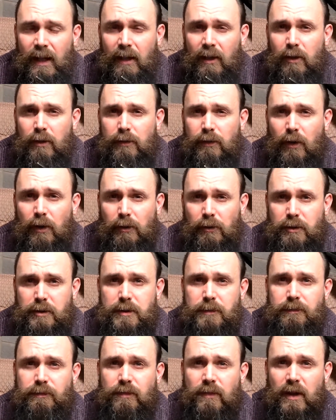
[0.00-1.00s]
Hello folks,
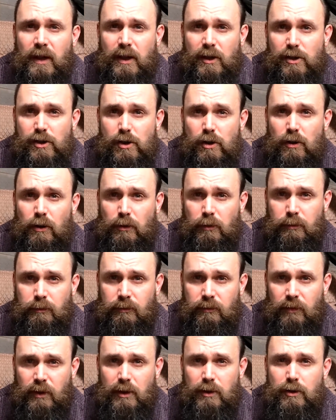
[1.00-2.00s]
it's Sean,
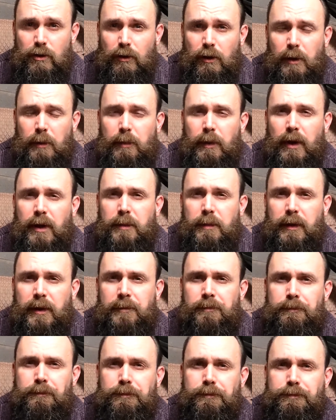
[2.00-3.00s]
Victorian Piper.
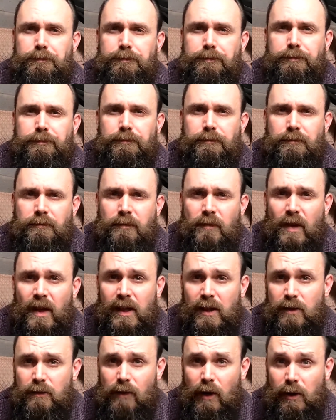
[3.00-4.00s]

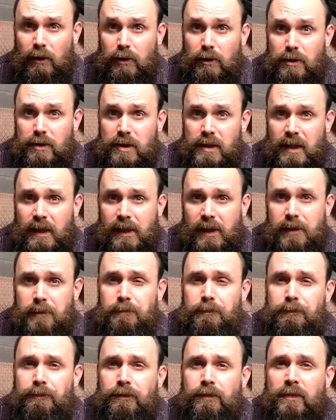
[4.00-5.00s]
It's very good to see you.
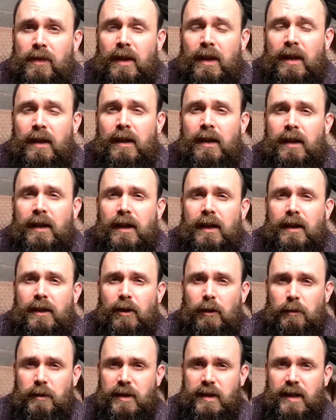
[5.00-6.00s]
A
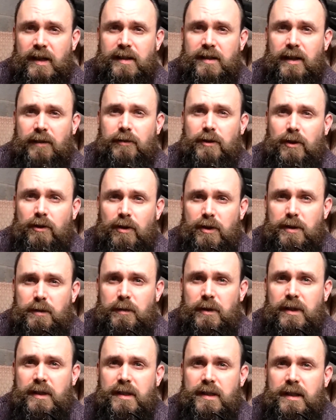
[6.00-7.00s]
couple of days after
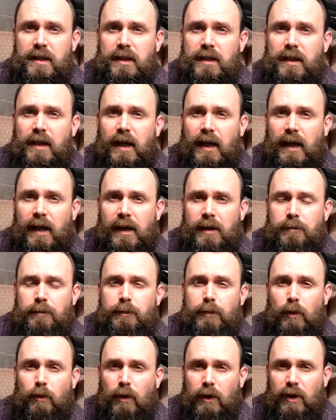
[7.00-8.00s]
Christmas,
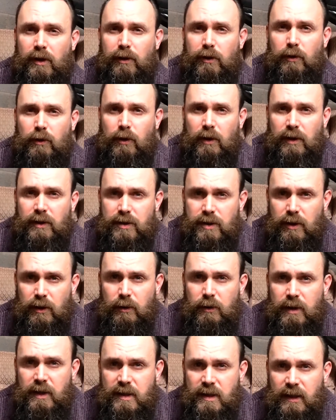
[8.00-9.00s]
but what I thought I'd
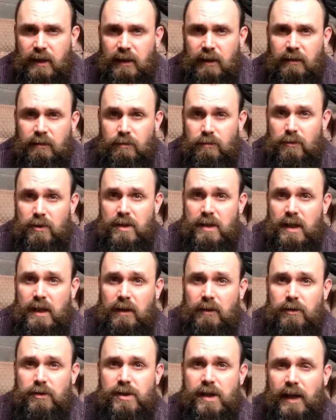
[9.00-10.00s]
do is just a
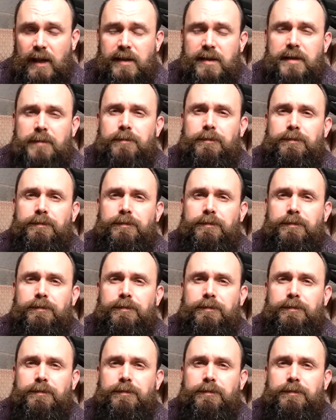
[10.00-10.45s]
little chat,